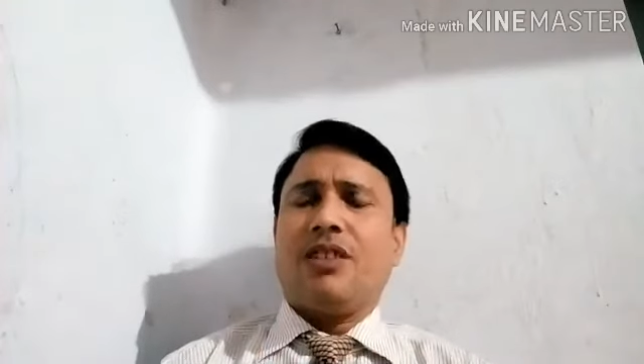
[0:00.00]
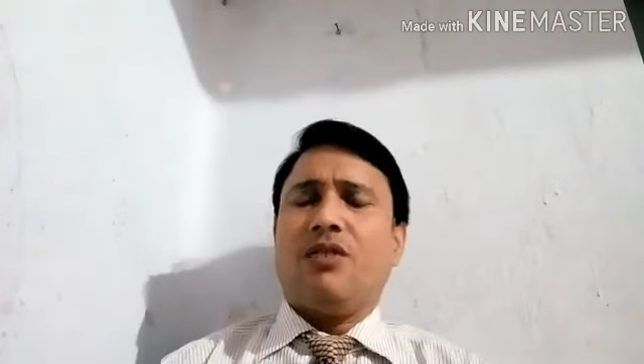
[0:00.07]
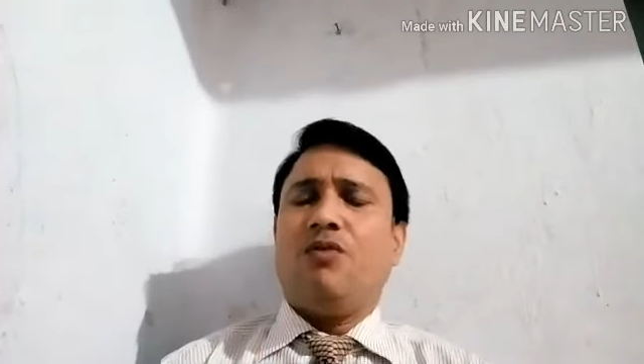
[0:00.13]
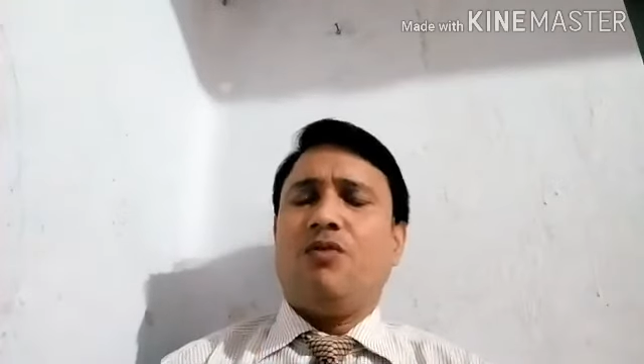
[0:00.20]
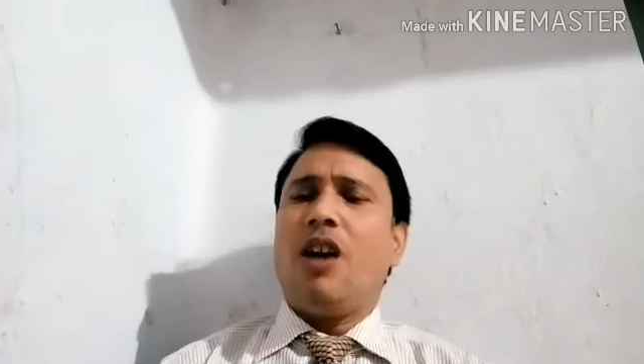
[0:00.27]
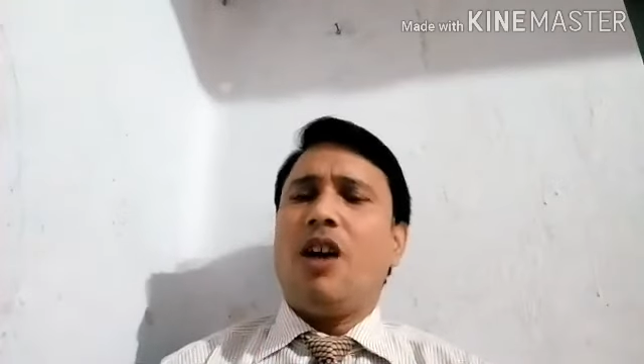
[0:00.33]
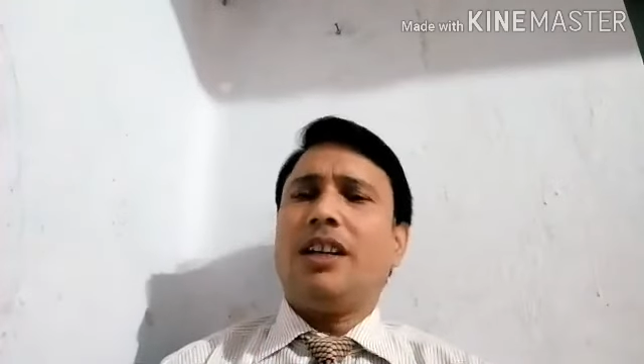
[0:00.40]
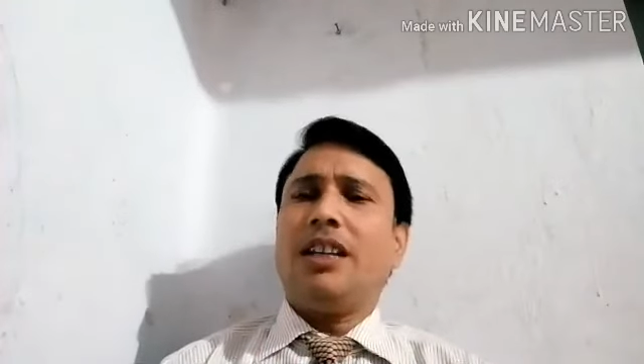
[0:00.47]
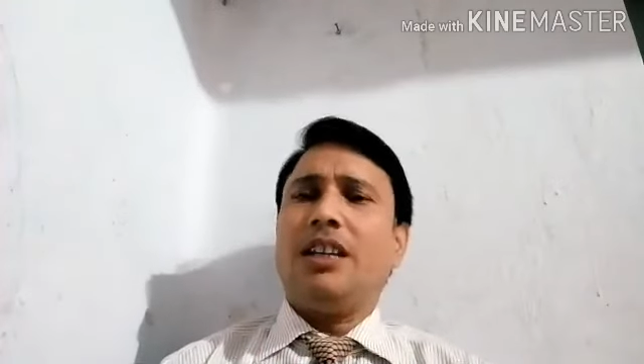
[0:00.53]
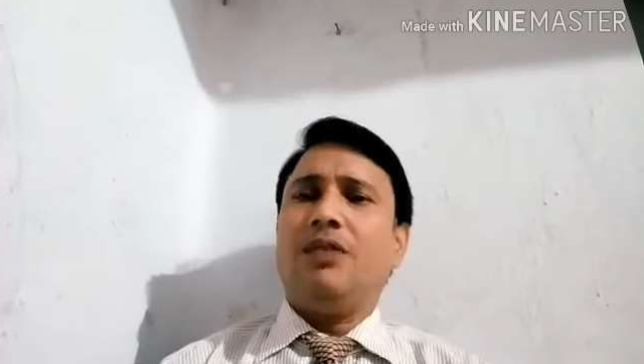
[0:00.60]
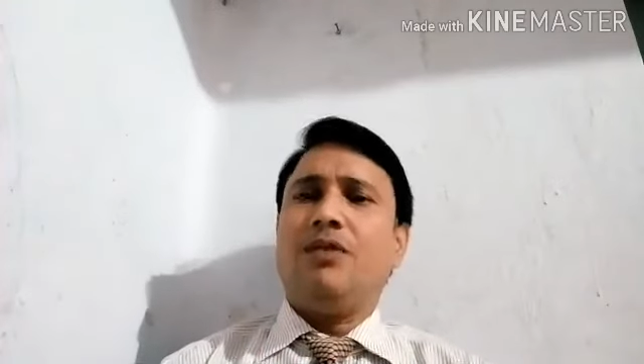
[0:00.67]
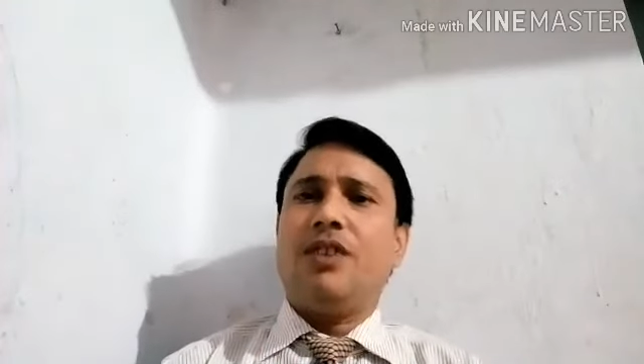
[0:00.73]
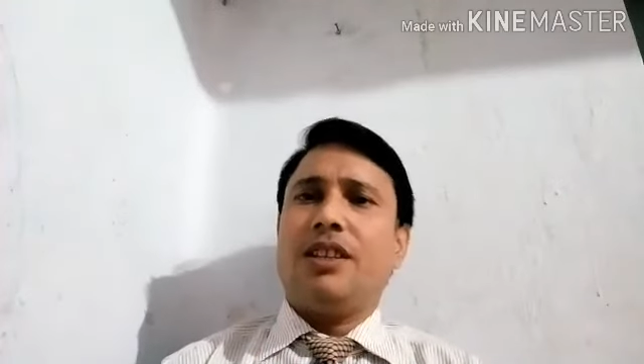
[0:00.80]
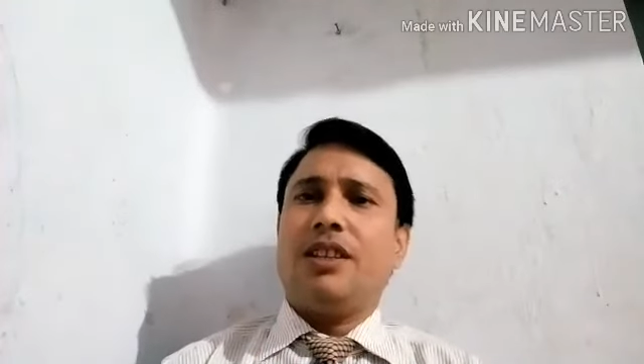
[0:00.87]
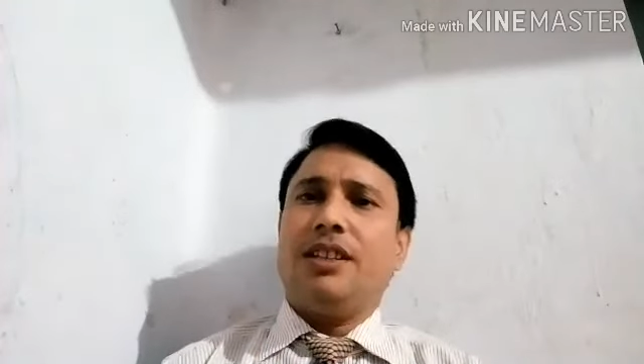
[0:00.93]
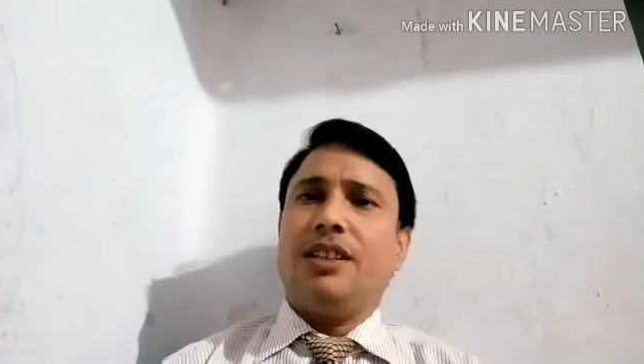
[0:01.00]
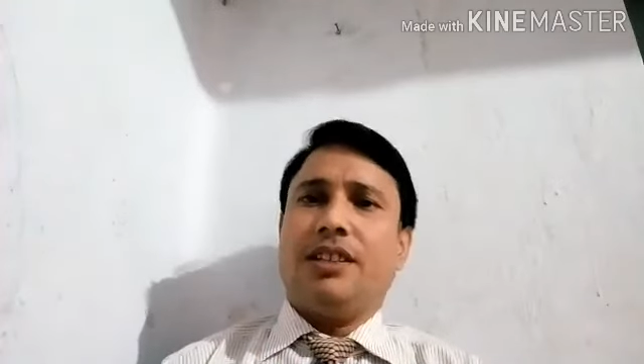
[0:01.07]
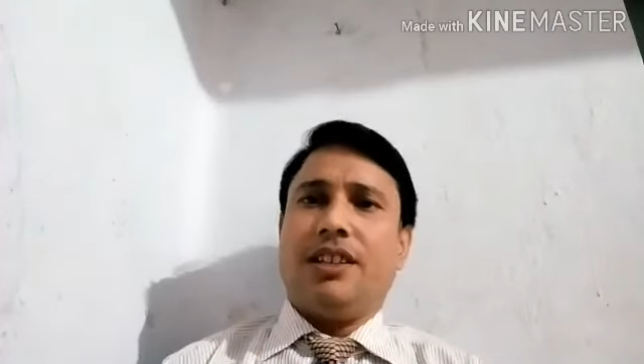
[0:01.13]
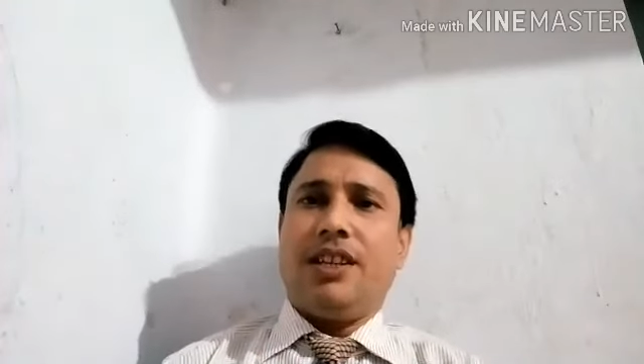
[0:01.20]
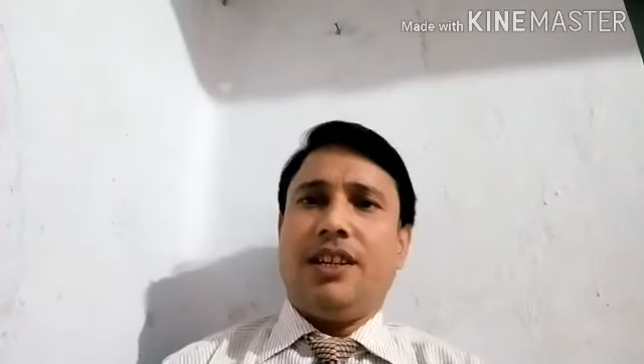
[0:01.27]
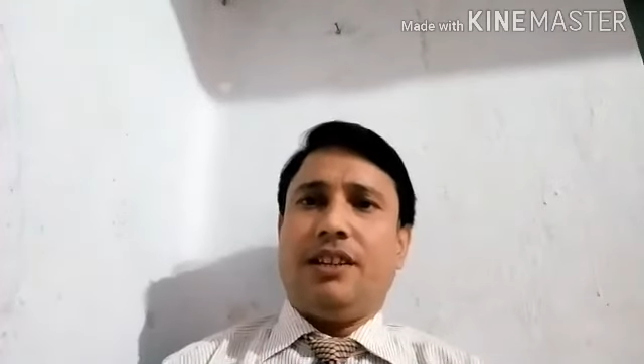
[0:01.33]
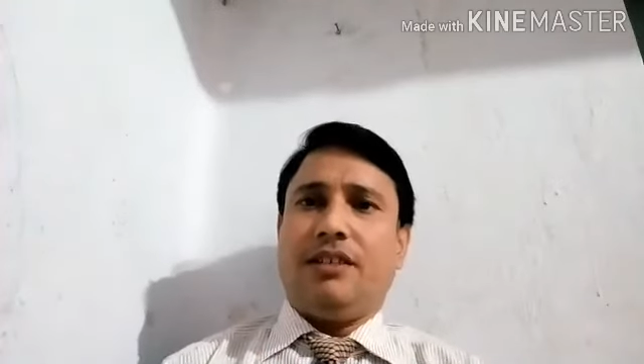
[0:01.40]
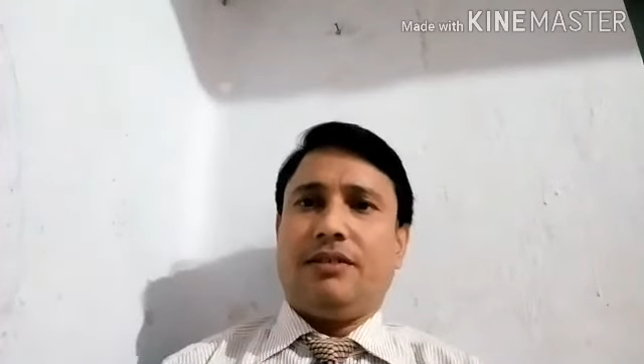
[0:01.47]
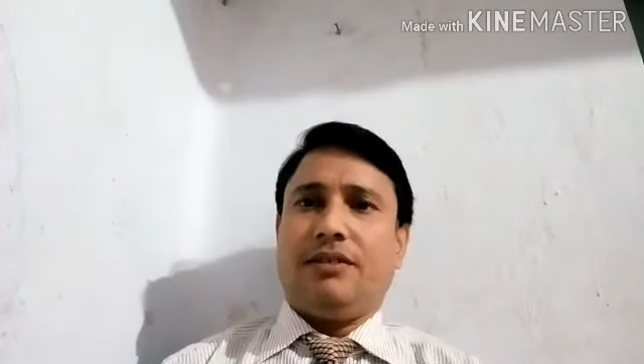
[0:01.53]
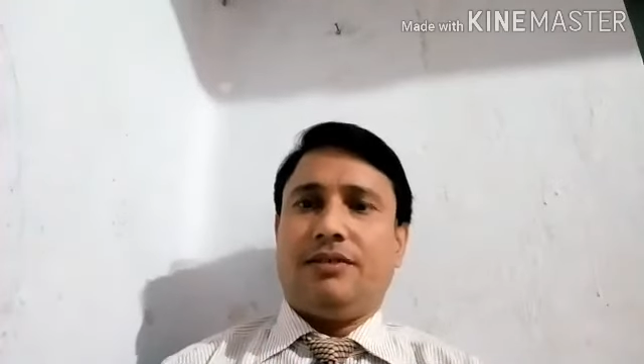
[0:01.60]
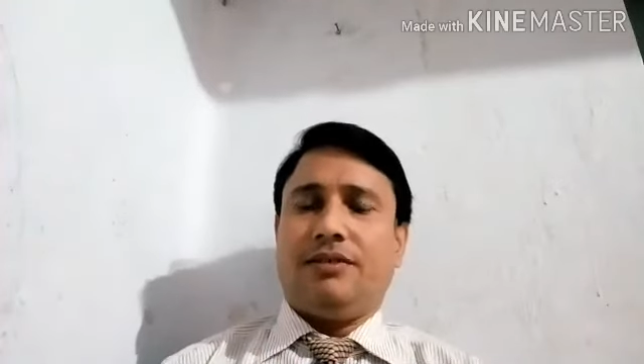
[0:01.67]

whatever they take.